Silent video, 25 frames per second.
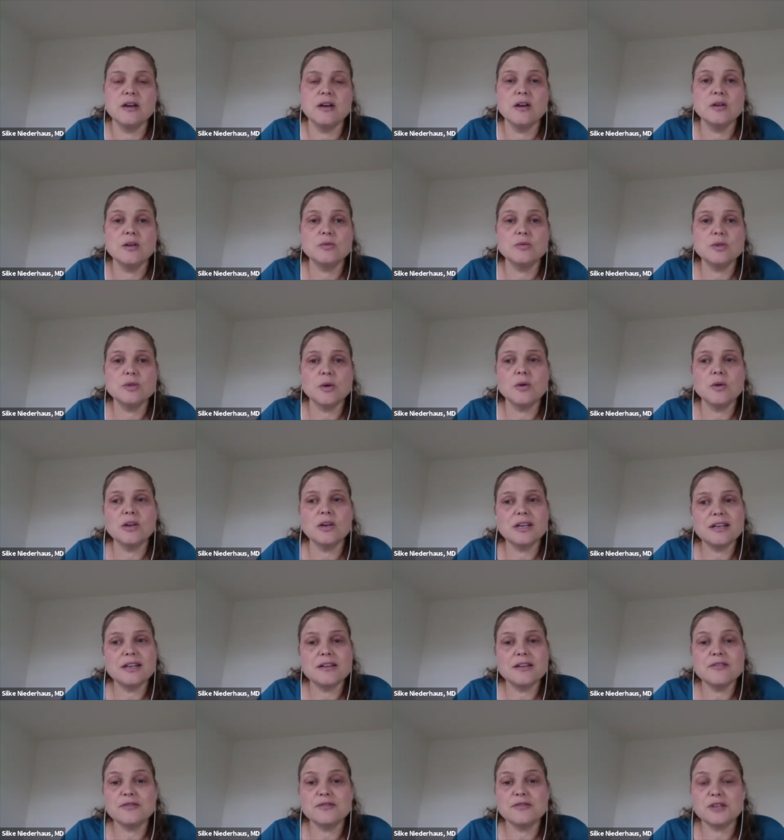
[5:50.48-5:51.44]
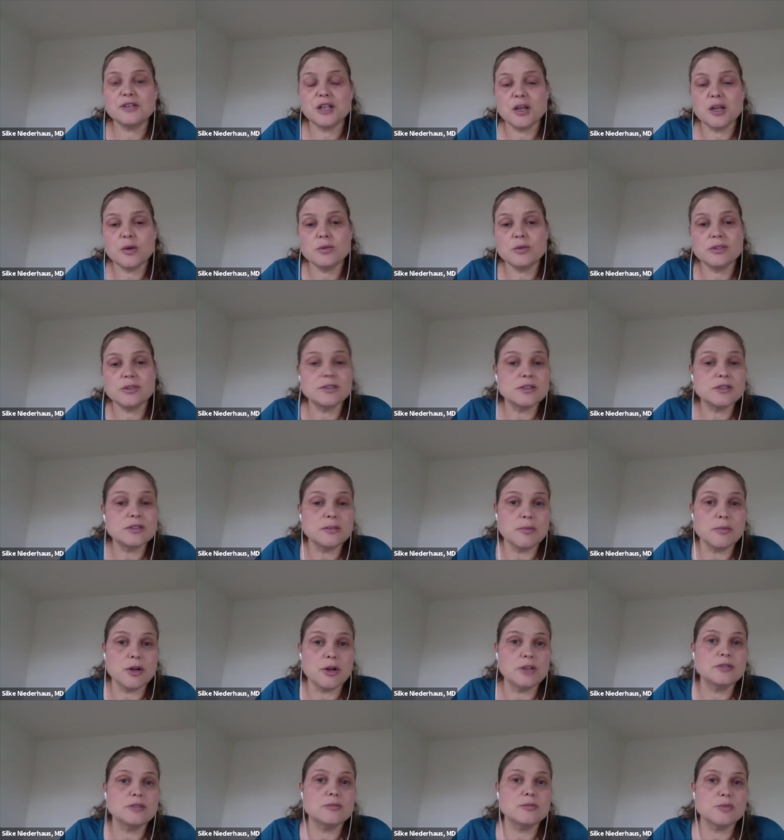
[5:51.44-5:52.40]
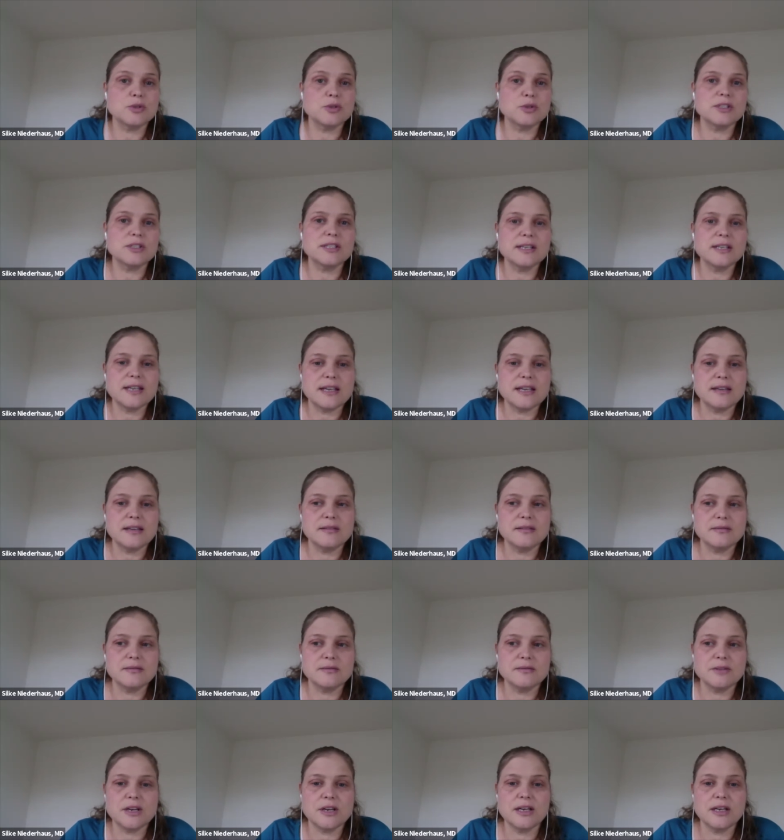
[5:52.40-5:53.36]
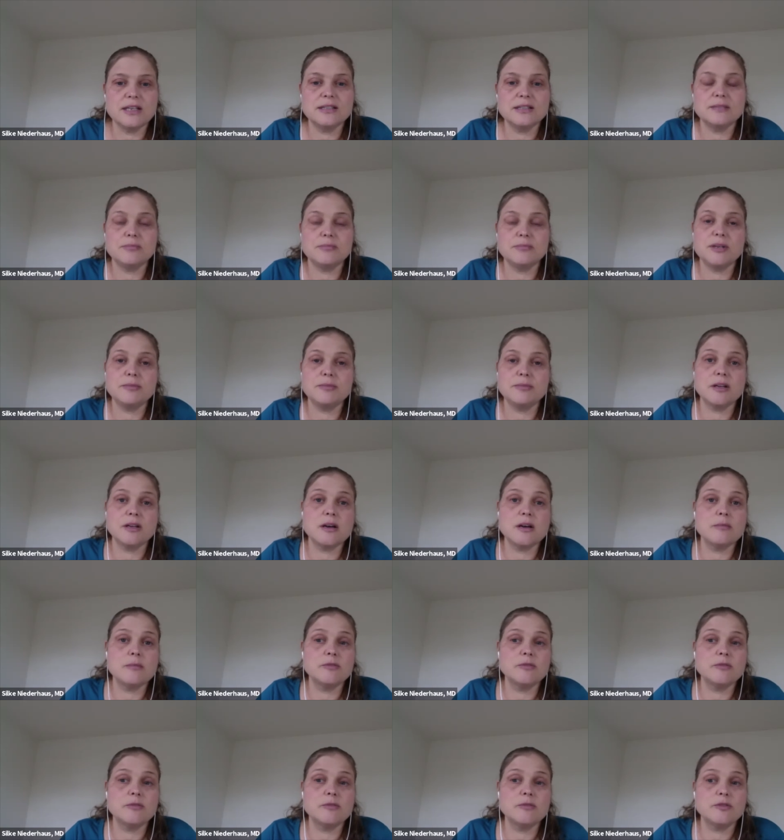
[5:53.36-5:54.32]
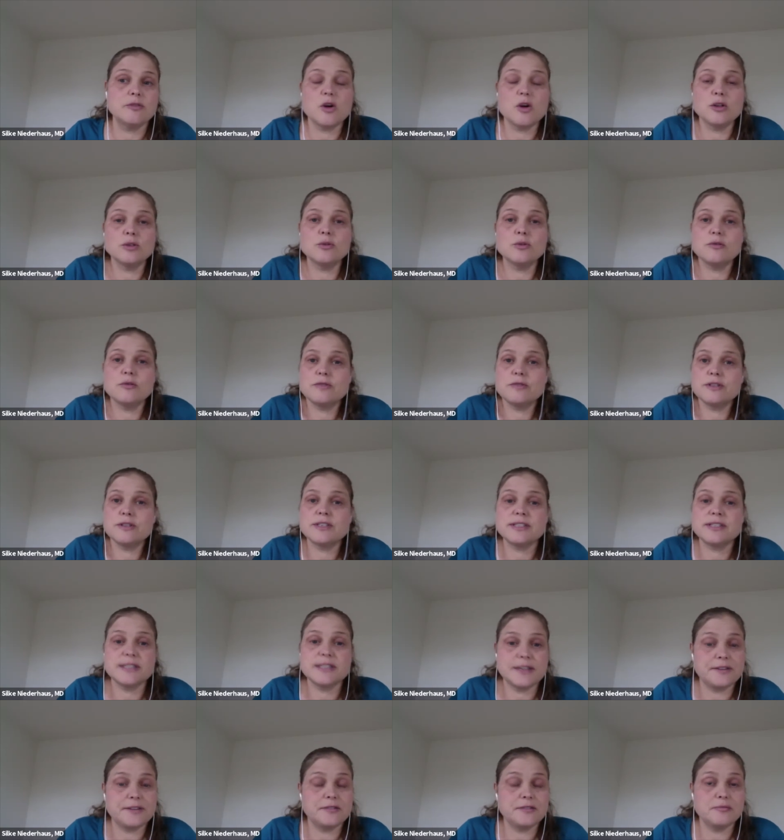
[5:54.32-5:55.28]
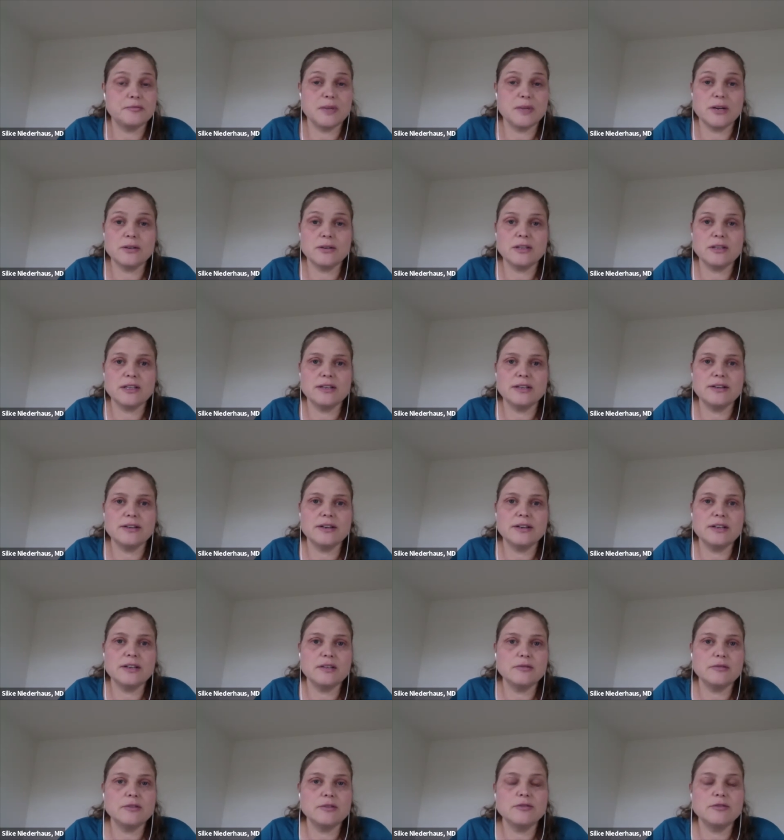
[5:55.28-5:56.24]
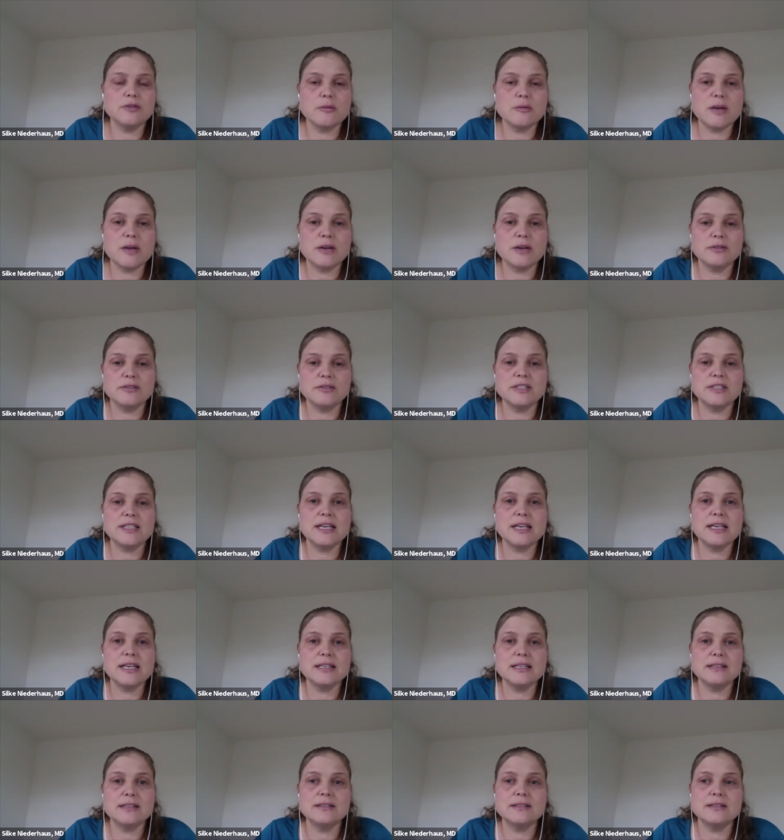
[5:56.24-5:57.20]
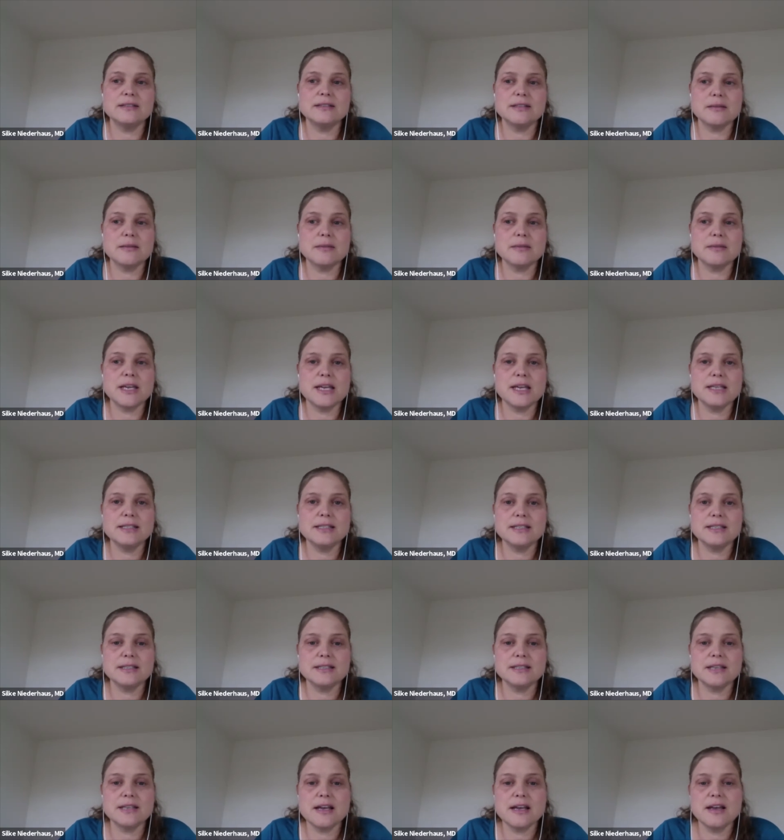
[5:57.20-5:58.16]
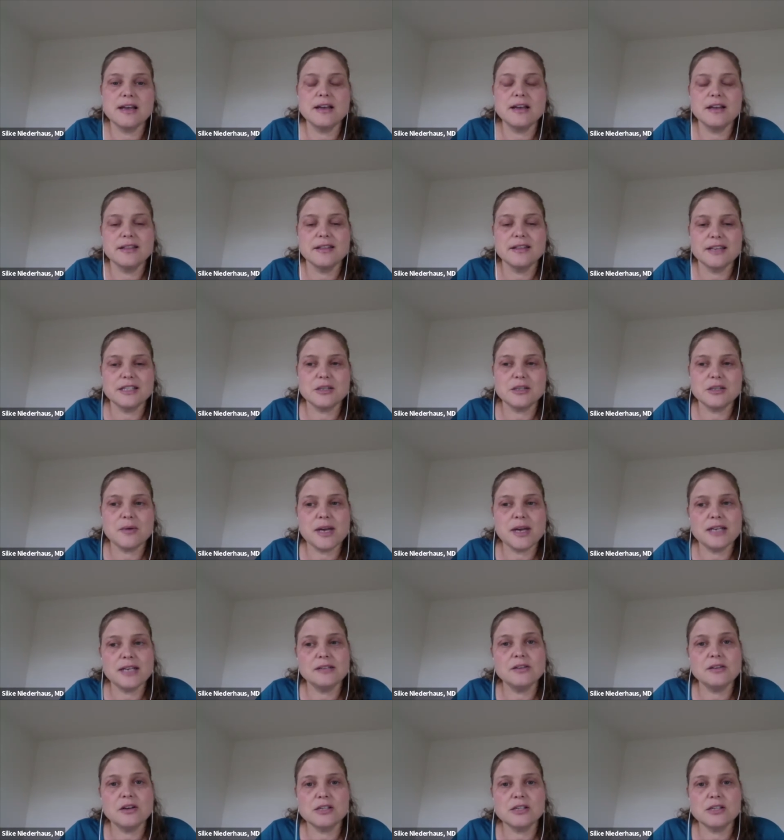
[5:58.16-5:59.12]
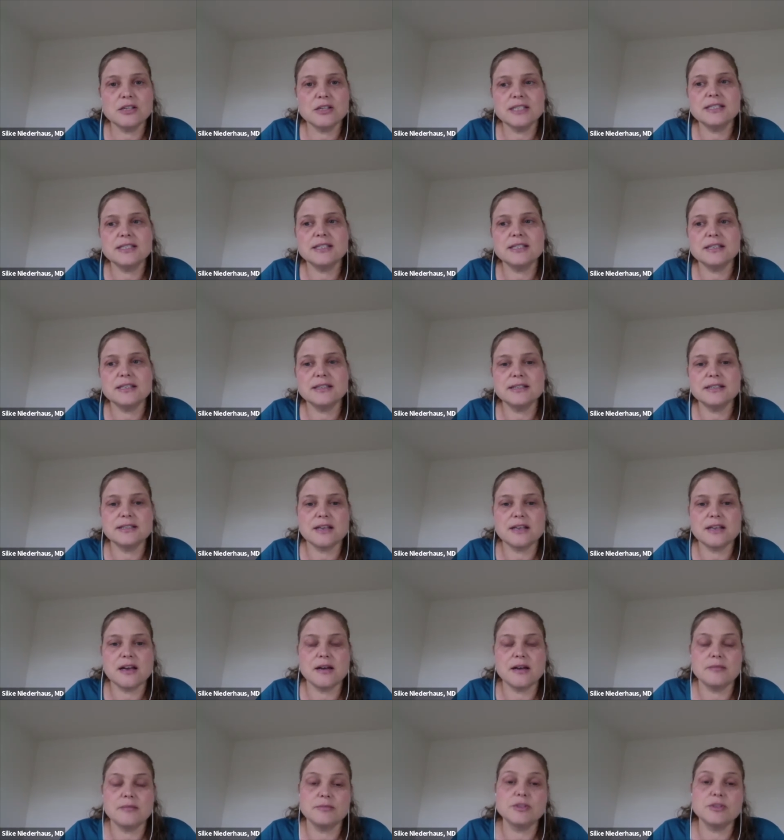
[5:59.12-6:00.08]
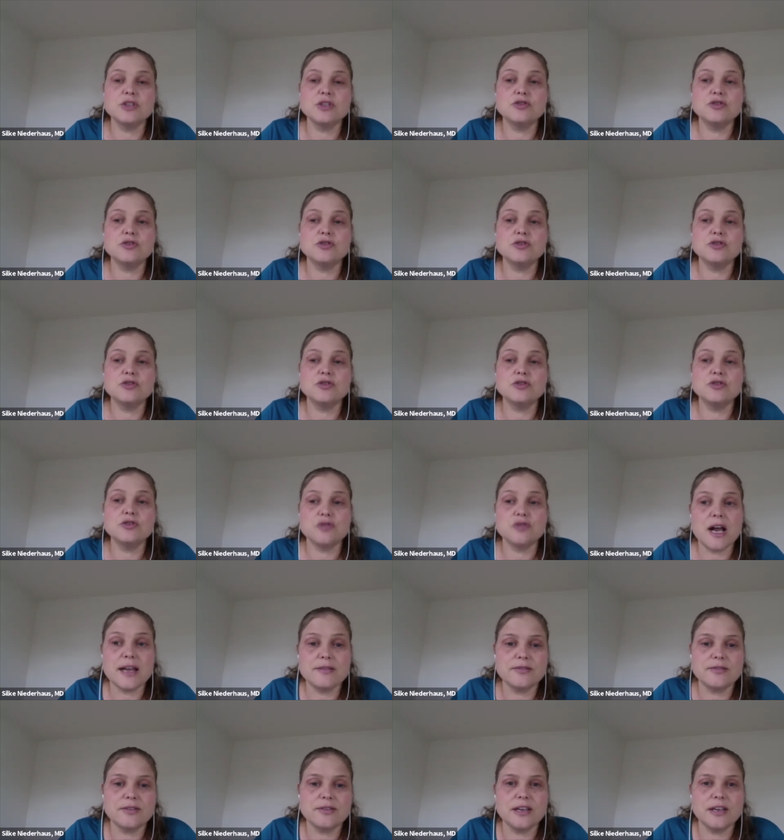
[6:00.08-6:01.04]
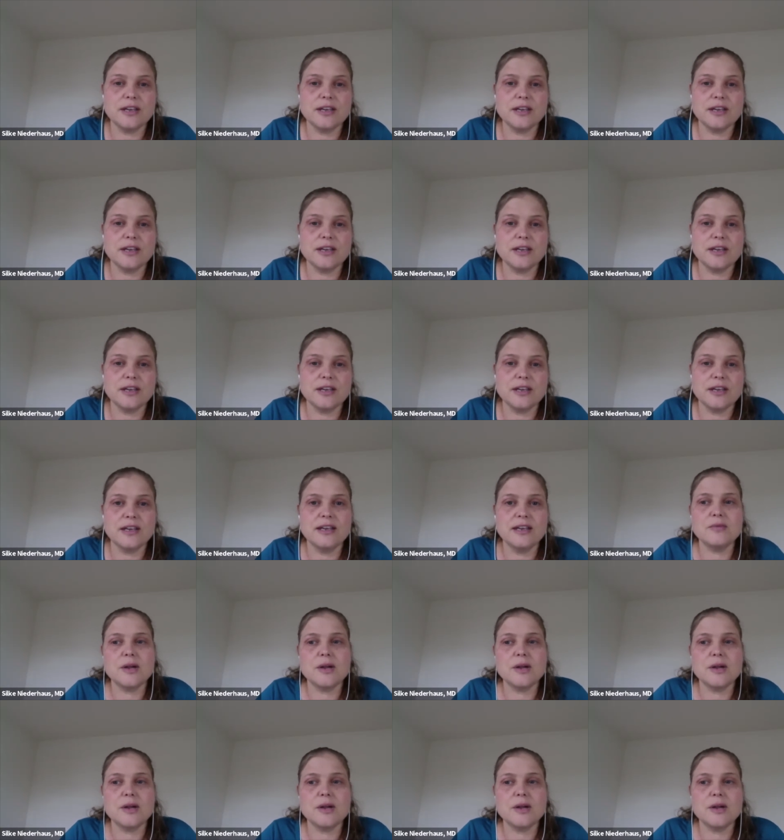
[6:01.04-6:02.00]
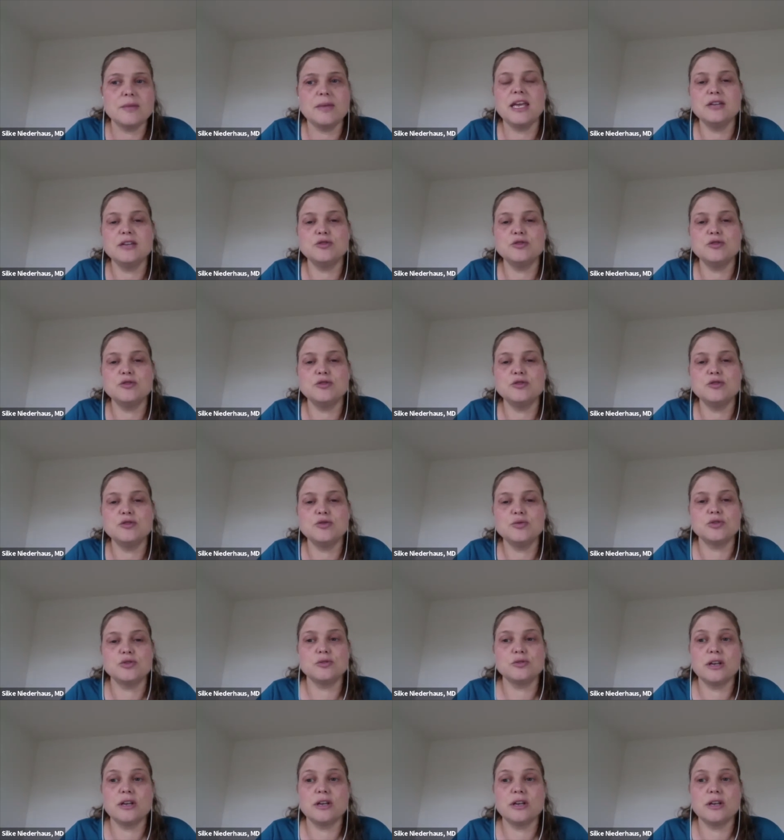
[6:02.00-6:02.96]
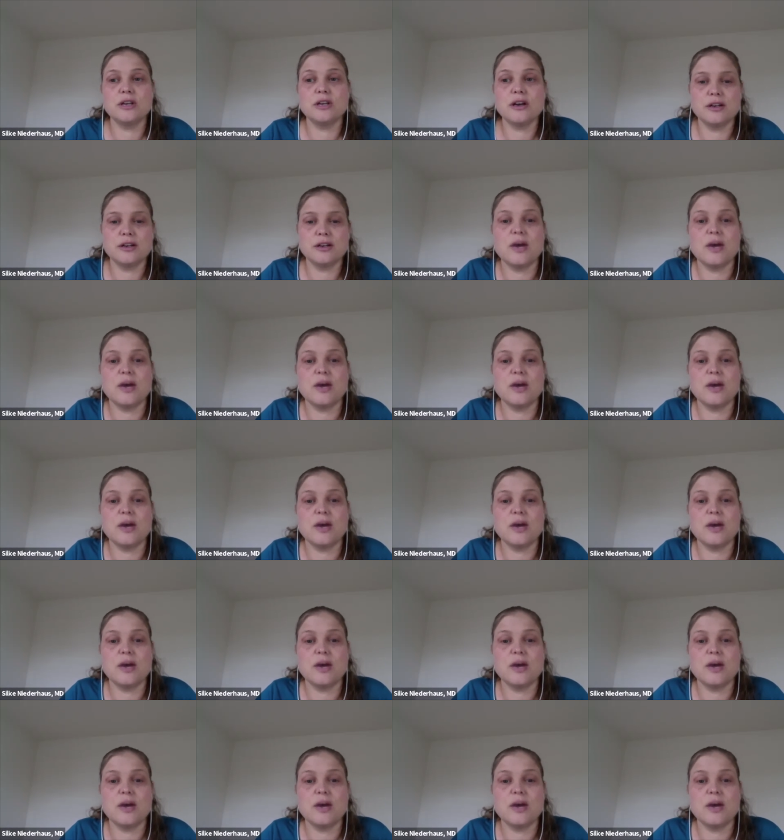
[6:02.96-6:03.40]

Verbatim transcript: who don't live close to Baltimore City, right? The people come from all over the state of Maryland and even from out of state. And in some cases, that's quite a long distance um, to drive. And while we can't do surgery on you